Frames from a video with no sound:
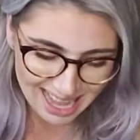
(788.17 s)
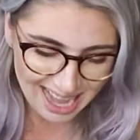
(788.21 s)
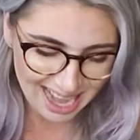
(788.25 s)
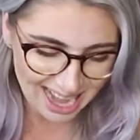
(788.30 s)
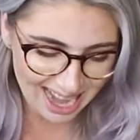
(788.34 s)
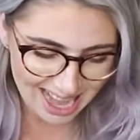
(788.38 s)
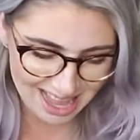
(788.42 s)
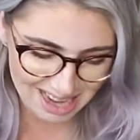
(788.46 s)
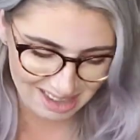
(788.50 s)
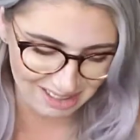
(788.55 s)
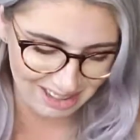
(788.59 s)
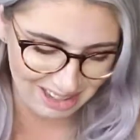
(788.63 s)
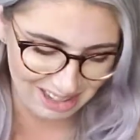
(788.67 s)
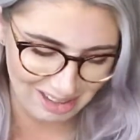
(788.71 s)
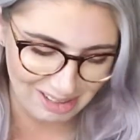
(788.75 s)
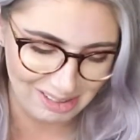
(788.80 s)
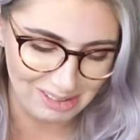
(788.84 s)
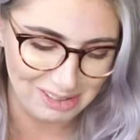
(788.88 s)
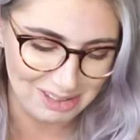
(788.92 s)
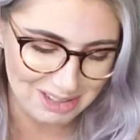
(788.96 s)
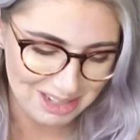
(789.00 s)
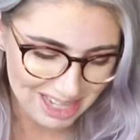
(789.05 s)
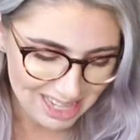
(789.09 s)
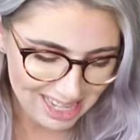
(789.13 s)
I don't
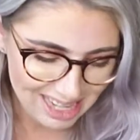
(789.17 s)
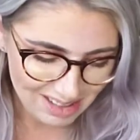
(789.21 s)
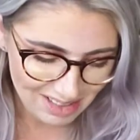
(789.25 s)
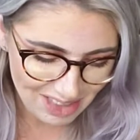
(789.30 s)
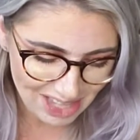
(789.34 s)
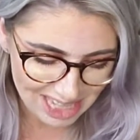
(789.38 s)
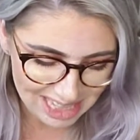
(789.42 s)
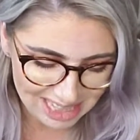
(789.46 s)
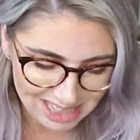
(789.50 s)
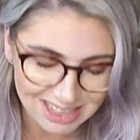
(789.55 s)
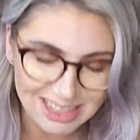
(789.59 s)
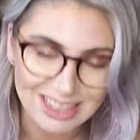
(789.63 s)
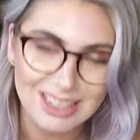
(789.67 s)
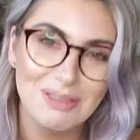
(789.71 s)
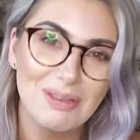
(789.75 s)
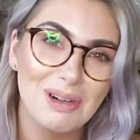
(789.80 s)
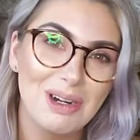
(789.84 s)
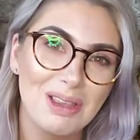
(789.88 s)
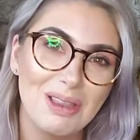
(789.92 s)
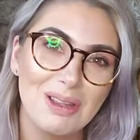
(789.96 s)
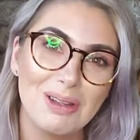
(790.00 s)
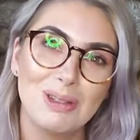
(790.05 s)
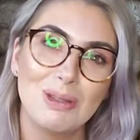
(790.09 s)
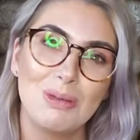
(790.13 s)
know. It's just one
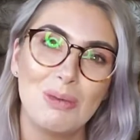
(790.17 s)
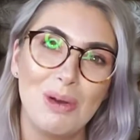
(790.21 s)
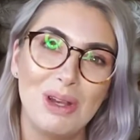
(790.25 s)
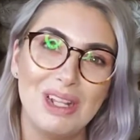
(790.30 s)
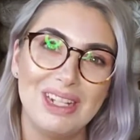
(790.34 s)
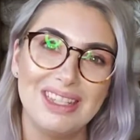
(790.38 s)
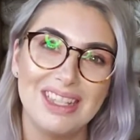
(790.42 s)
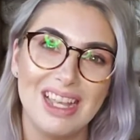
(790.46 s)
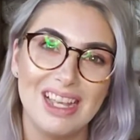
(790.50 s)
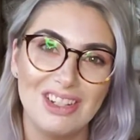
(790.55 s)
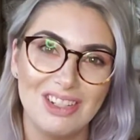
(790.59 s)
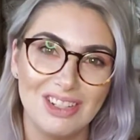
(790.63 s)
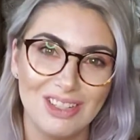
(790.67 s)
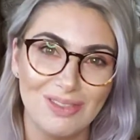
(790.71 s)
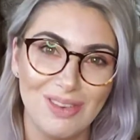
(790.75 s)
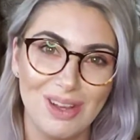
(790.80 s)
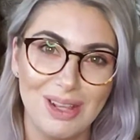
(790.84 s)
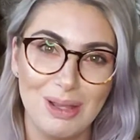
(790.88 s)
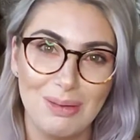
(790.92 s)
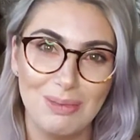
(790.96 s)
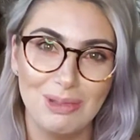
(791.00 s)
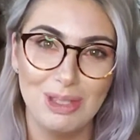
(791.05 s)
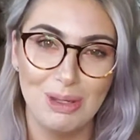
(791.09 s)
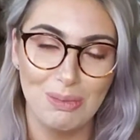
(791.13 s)
of those ones. I just
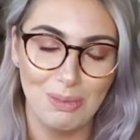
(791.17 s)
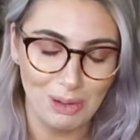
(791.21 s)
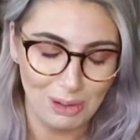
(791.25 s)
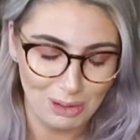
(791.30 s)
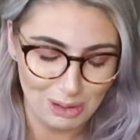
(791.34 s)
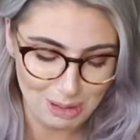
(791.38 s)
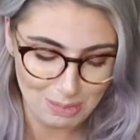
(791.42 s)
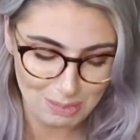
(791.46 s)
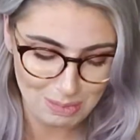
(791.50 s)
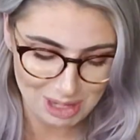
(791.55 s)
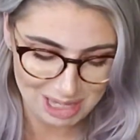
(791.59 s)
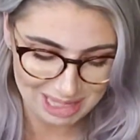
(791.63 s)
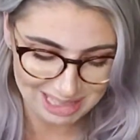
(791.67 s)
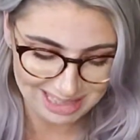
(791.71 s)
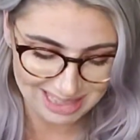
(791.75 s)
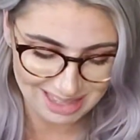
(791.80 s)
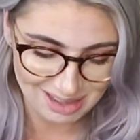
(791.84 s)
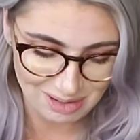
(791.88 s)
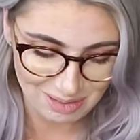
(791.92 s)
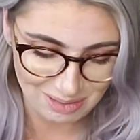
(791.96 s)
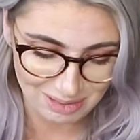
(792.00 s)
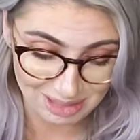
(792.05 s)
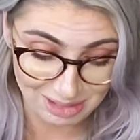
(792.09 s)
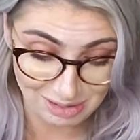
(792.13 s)
find them super creepy.
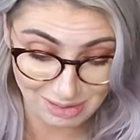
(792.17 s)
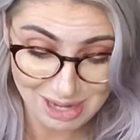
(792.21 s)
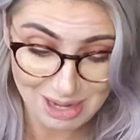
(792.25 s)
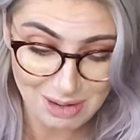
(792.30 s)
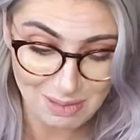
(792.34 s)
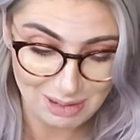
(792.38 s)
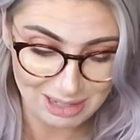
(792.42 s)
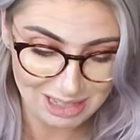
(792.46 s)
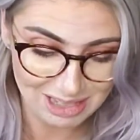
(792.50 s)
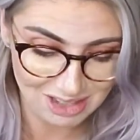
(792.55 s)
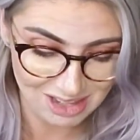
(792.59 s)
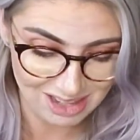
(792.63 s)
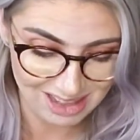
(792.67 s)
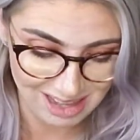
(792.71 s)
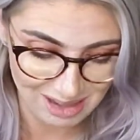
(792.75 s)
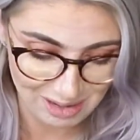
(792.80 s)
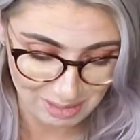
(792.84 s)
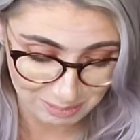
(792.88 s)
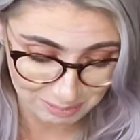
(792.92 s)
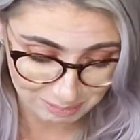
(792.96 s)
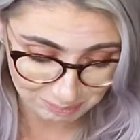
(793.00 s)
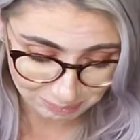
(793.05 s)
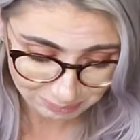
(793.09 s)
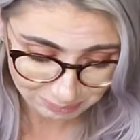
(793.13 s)
So the great question though.